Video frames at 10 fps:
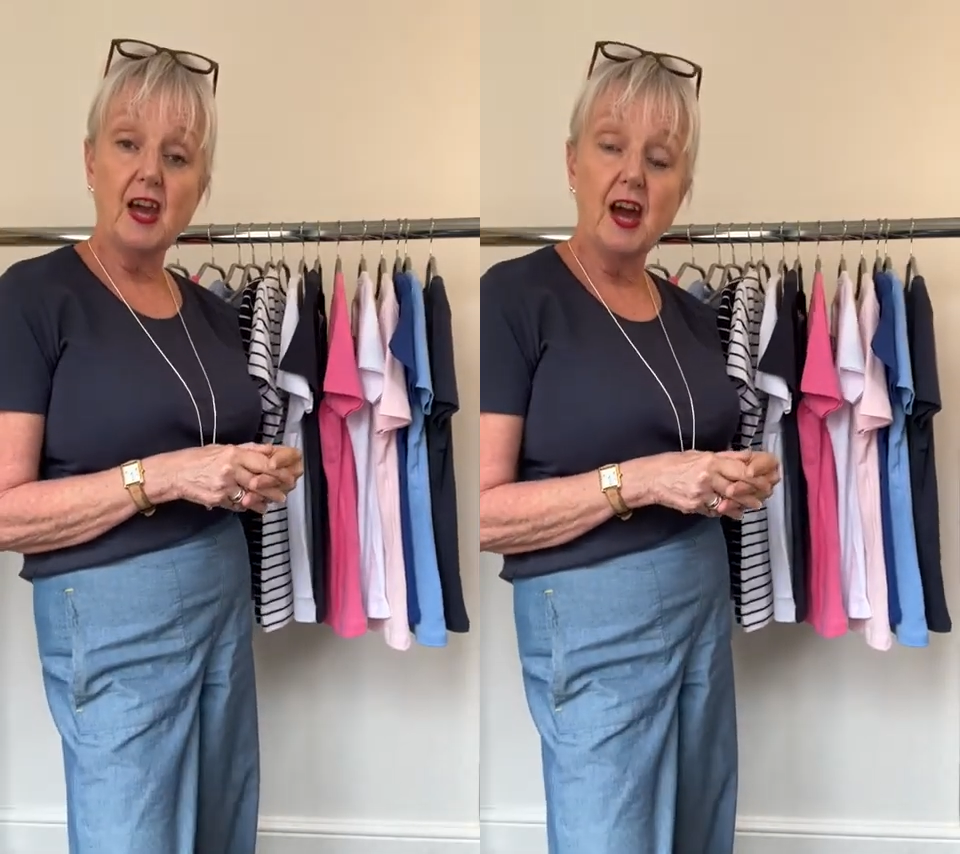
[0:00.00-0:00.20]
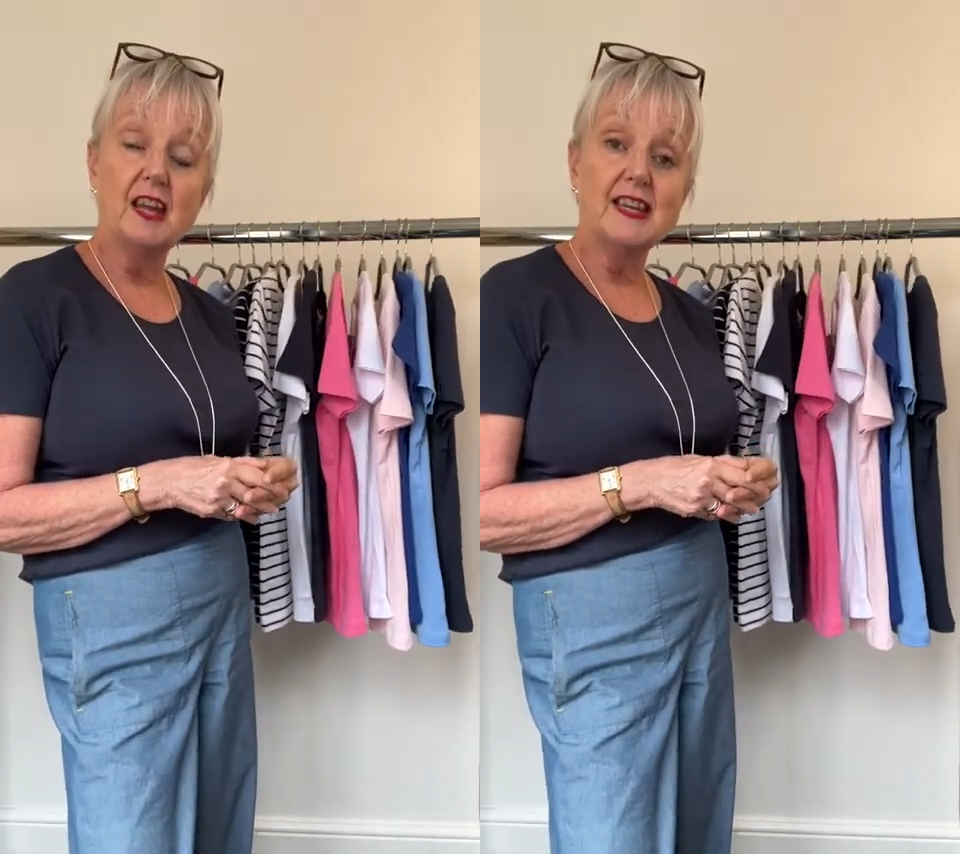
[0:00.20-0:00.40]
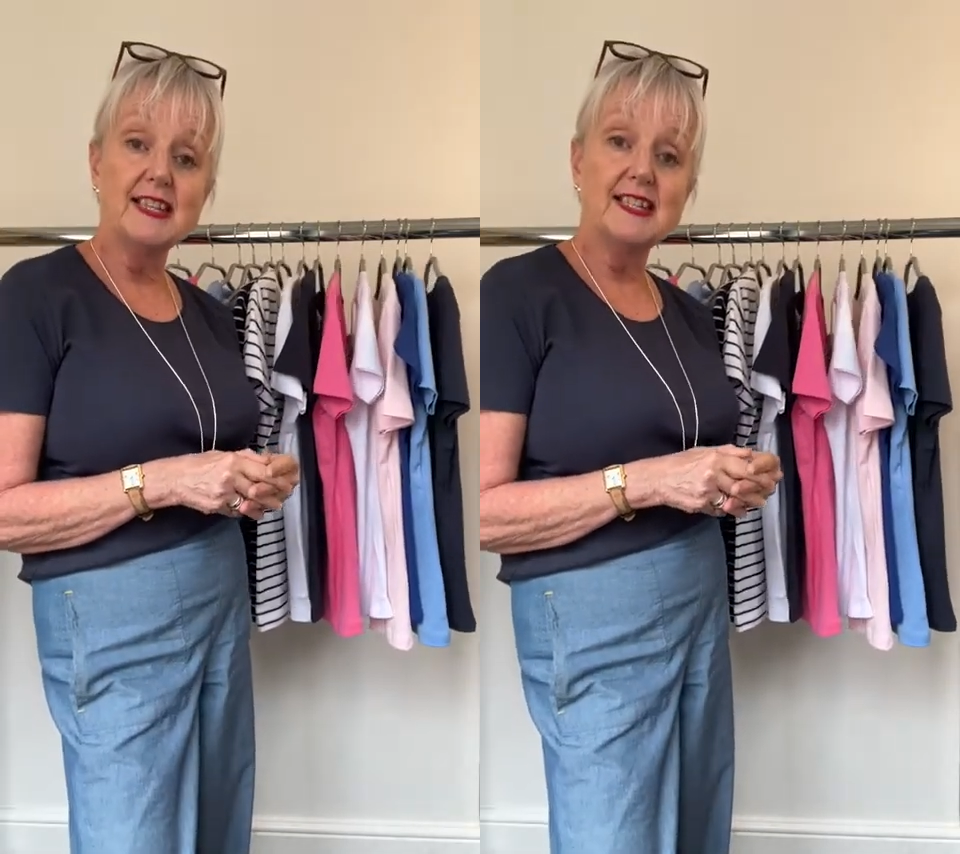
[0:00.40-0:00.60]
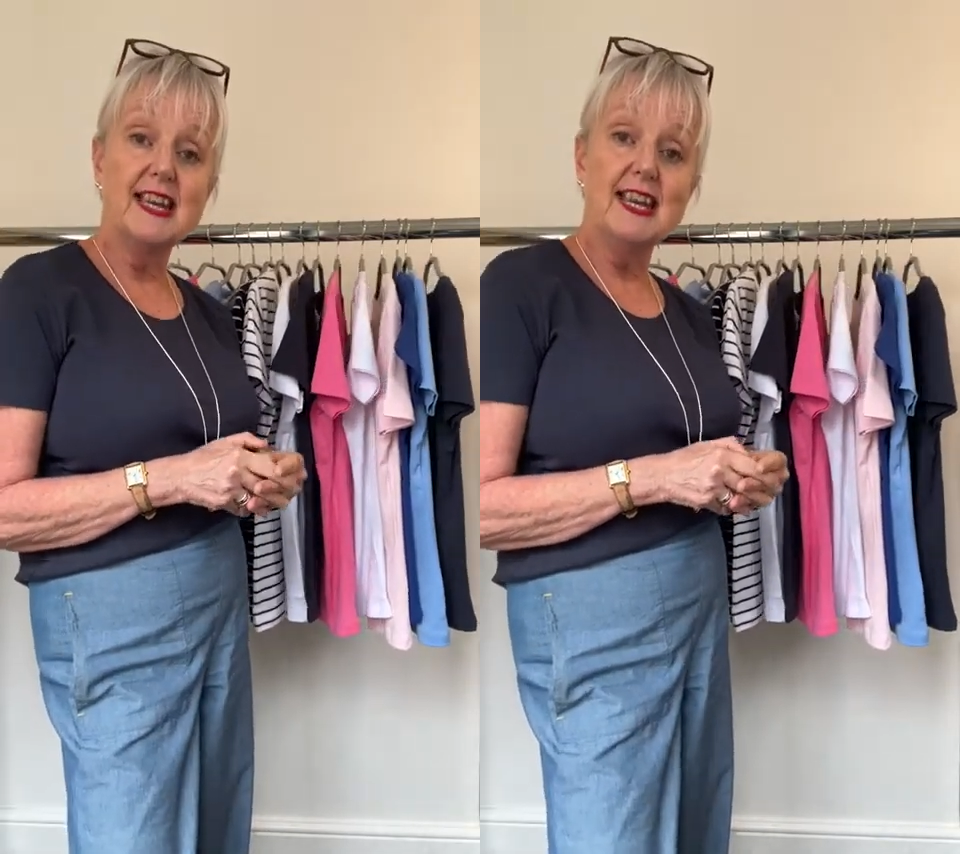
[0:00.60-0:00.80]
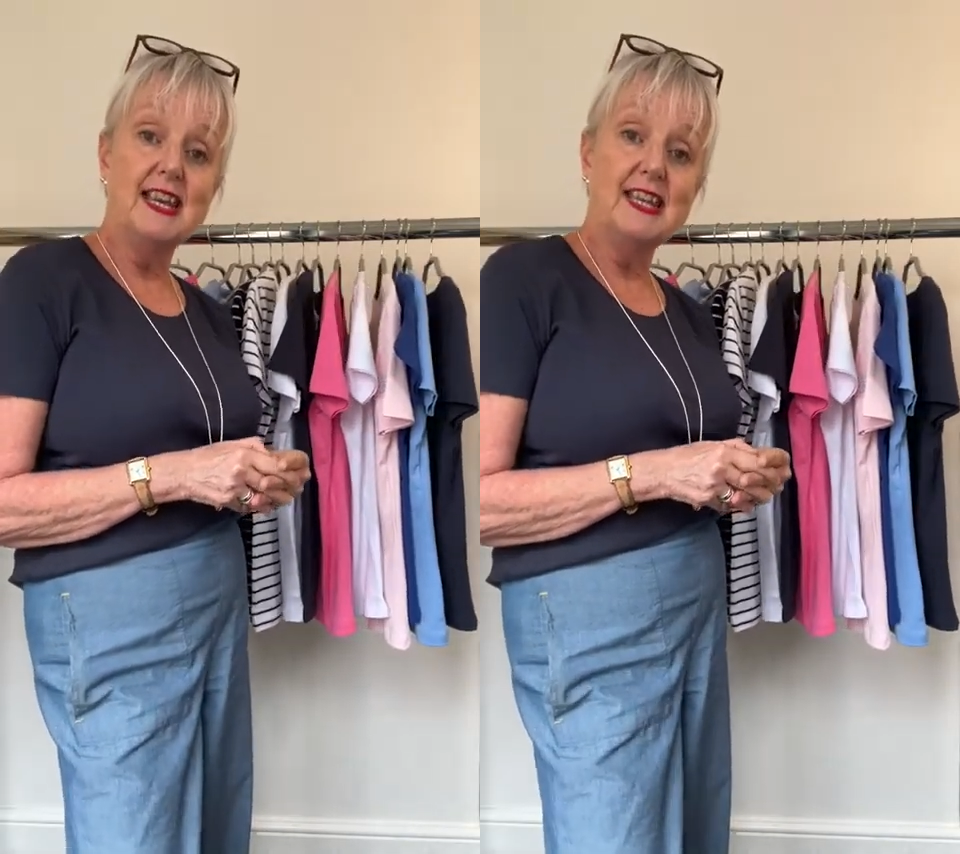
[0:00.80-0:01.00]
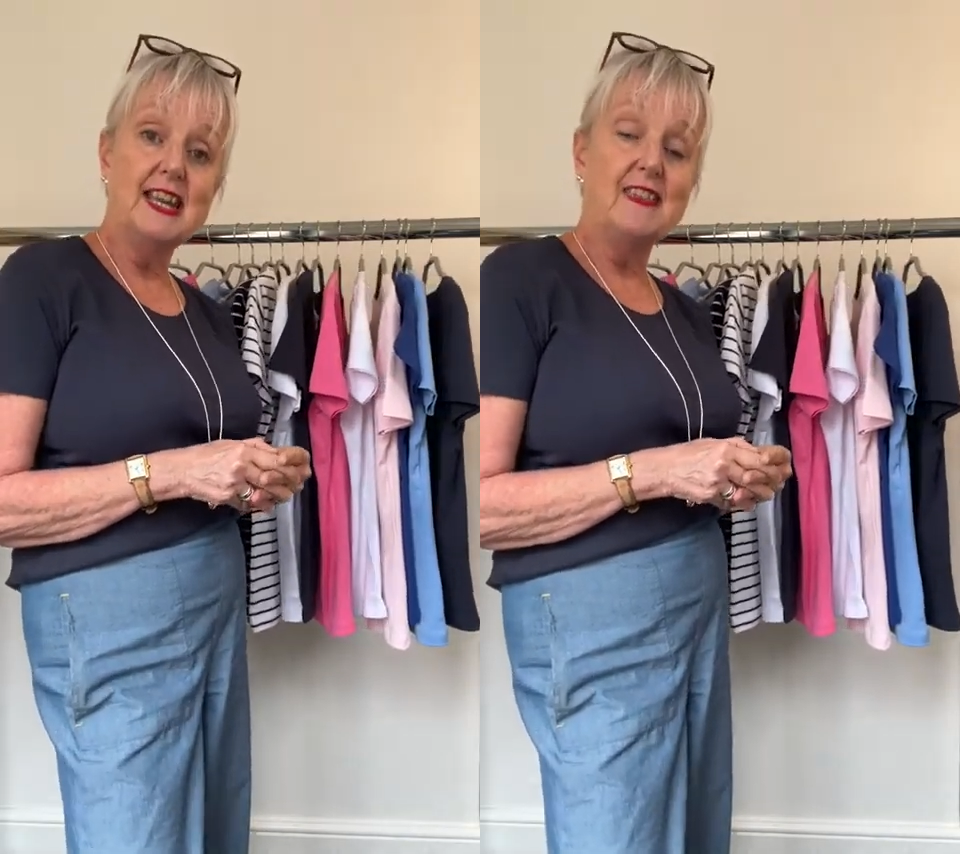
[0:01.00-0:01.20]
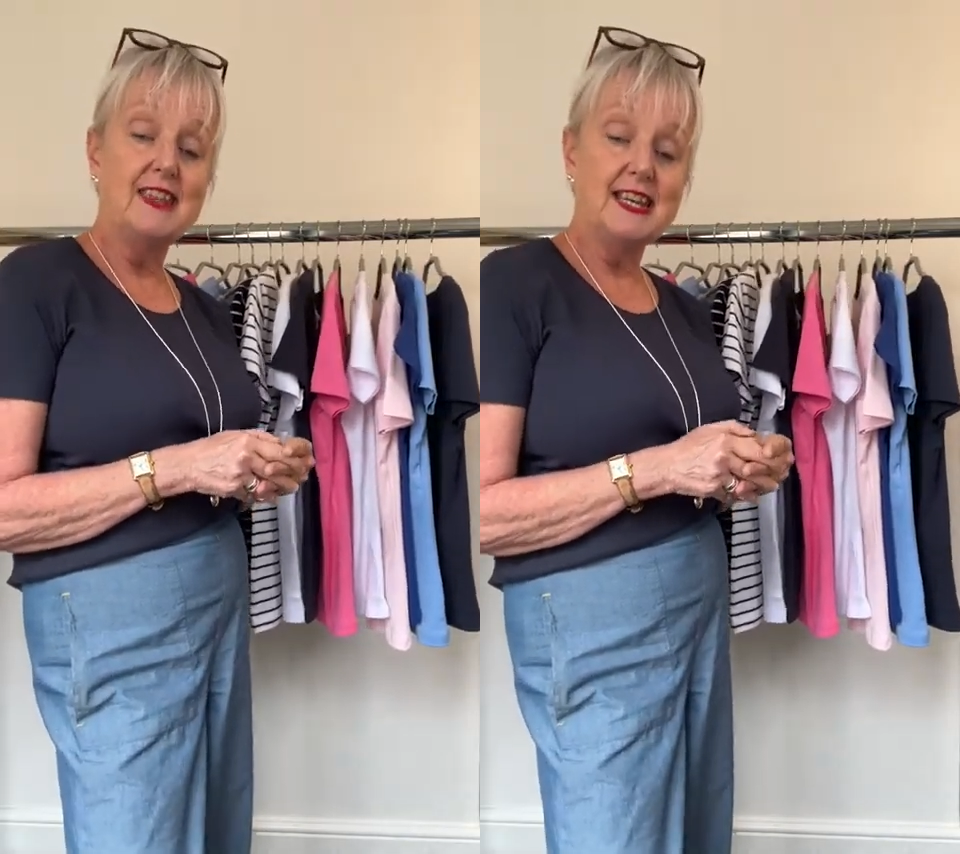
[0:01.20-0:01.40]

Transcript: colors in